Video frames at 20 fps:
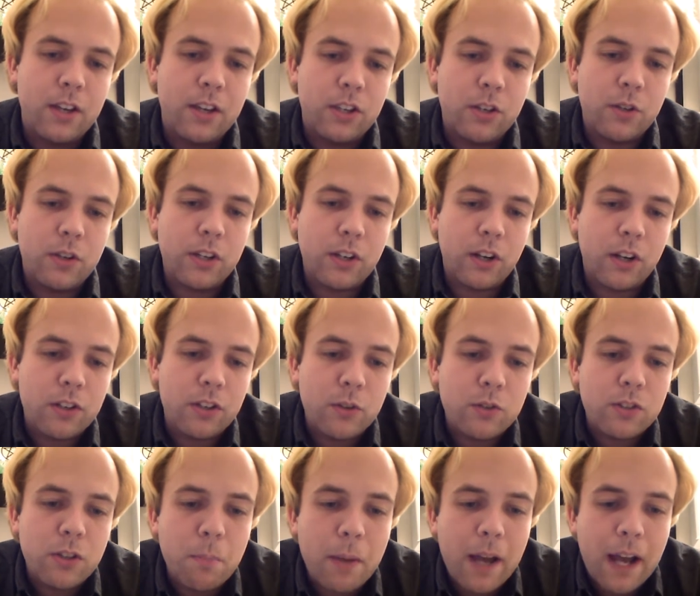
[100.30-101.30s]
You get our new
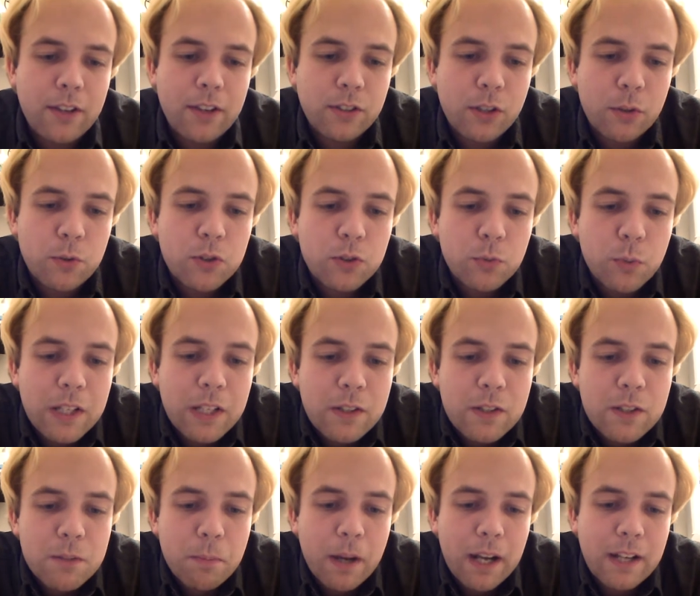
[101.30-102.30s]
Tabasco sweet and
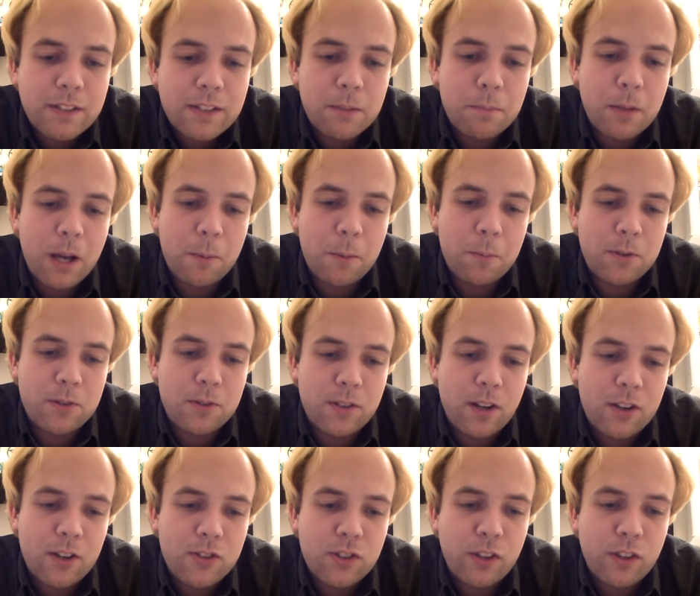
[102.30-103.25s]
spicy pepper sauce,